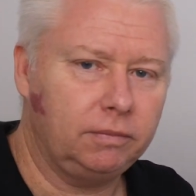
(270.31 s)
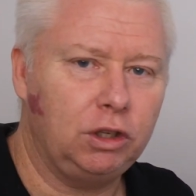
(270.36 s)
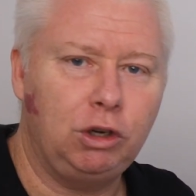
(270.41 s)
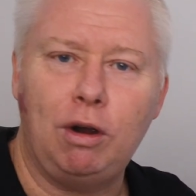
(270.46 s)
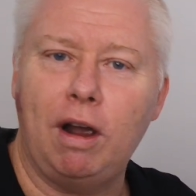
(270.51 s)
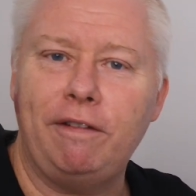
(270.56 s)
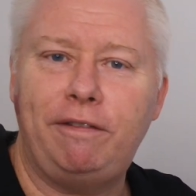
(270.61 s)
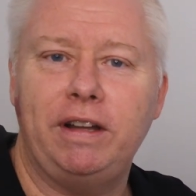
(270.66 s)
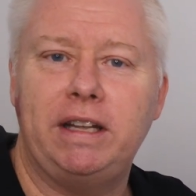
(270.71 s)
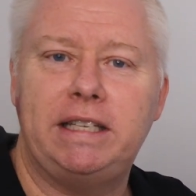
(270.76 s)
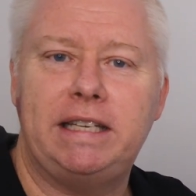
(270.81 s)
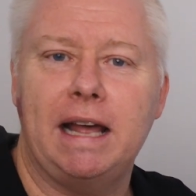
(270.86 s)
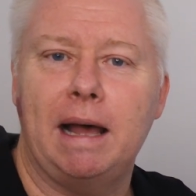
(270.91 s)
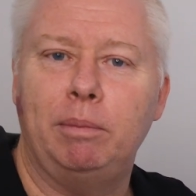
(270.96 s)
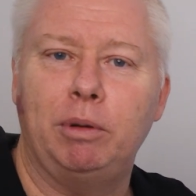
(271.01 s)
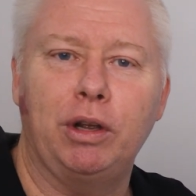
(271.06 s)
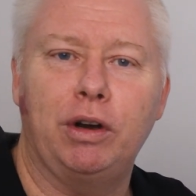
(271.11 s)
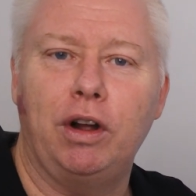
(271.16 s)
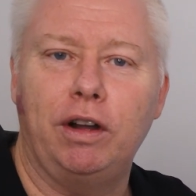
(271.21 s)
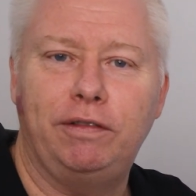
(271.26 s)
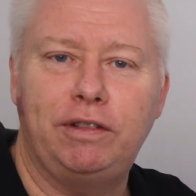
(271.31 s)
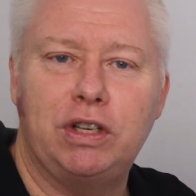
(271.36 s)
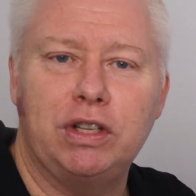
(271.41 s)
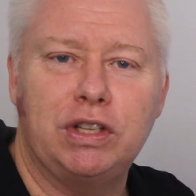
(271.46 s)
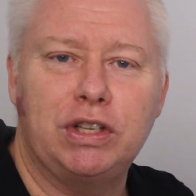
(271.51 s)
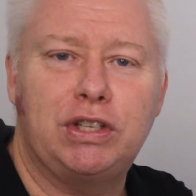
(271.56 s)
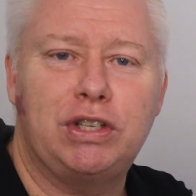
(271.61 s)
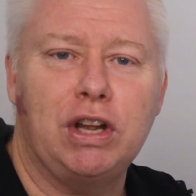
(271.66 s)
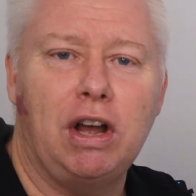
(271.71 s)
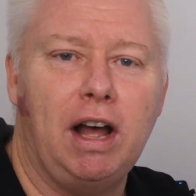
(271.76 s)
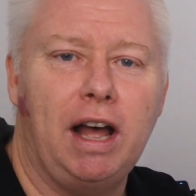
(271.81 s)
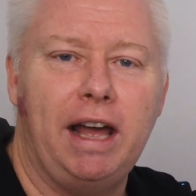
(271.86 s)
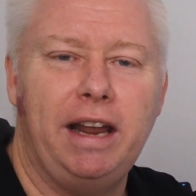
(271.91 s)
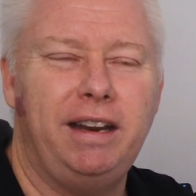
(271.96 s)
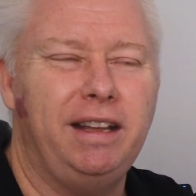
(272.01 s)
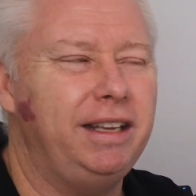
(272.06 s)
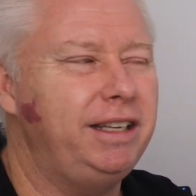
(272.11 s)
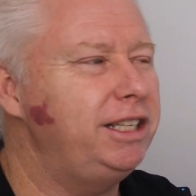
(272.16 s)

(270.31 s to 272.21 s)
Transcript: graphics tablet off to the side.